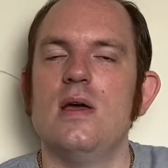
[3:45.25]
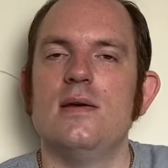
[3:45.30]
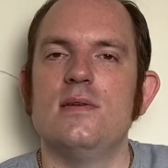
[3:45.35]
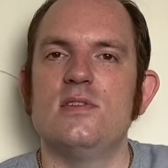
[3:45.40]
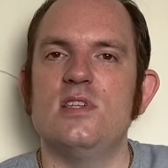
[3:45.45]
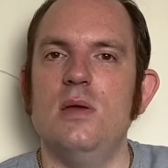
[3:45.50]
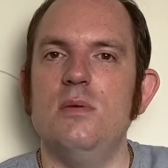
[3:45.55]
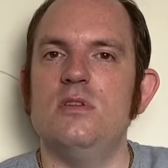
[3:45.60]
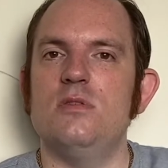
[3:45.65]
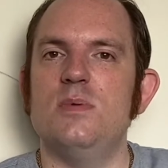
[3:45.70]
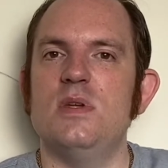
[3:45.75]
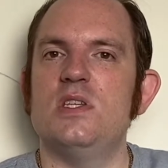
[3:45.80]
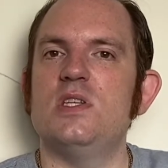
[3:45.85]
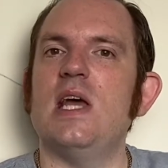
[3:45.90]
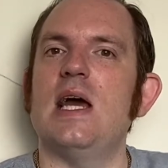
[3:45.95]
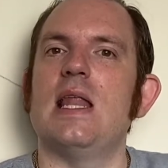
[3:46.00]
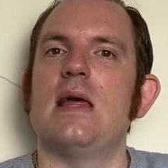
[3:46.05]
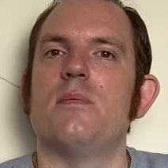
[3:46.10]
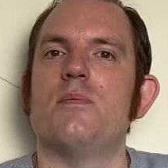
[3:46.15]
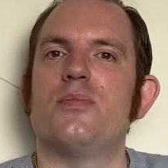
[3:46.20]
seem to be
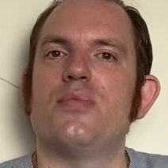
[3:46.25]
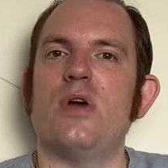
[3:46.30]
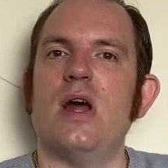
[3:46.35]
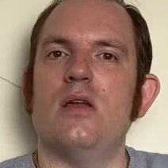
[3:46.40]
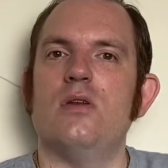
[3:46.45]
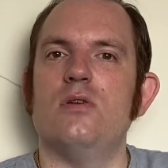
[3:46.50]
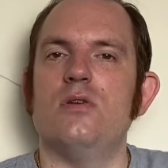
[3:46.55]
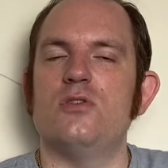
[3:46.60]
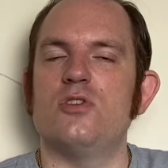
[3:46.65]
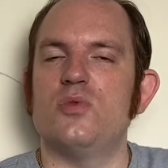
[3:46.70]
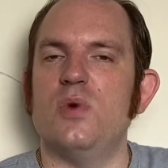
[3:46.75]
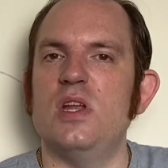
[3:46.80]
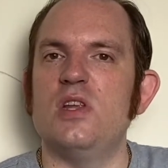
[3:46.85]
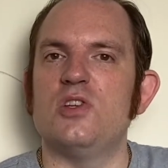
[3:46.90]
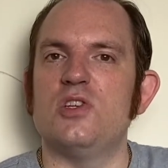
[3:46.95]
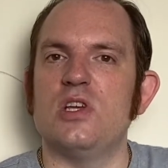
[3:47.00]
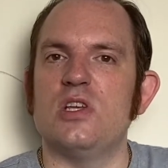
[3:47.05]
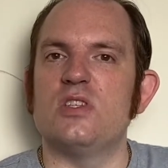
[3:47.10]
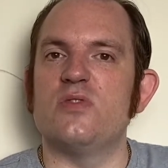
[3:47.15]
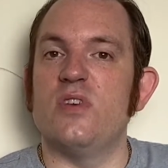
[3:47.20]
selling brand new
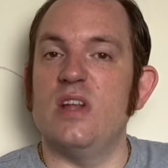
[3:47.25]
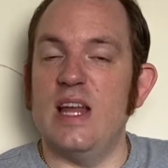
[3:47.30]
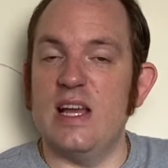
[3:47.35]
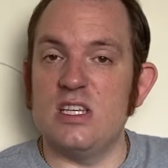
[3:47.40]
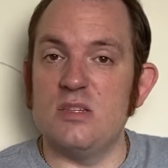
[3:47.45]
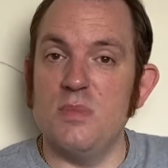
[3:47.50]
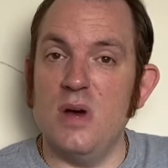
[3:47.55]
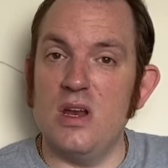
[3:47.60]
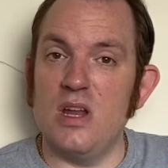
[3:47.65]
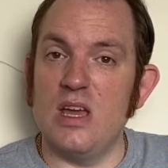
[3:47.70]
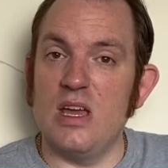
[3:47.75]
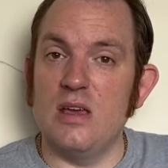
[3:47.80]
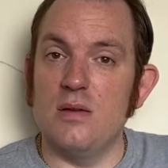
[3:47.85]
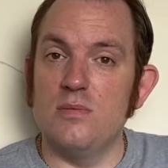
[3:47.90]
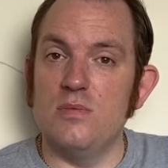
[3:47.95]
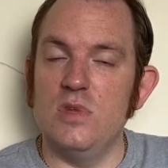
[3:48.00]
Switches for less money.